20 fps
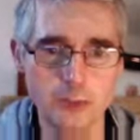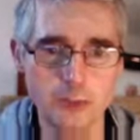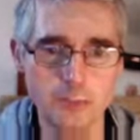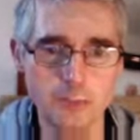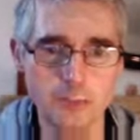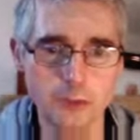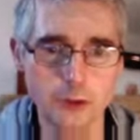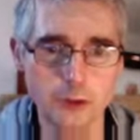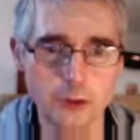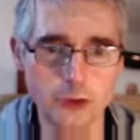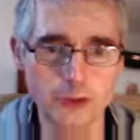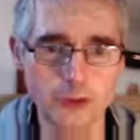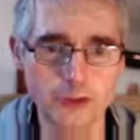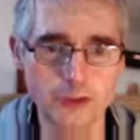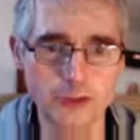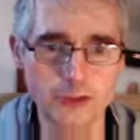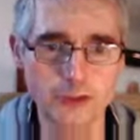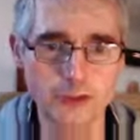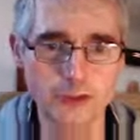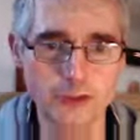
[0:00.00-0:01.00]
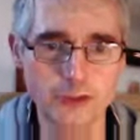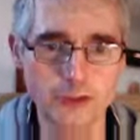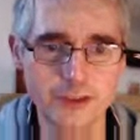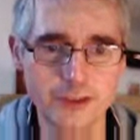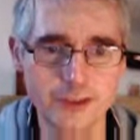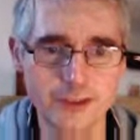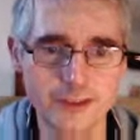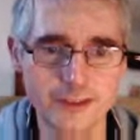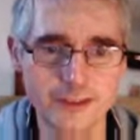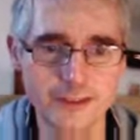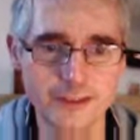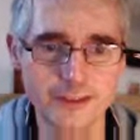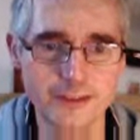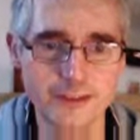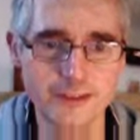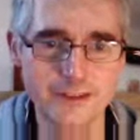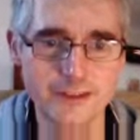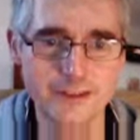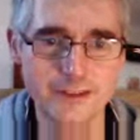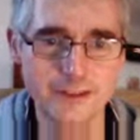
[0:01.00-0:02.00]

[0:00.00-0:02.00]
plus 9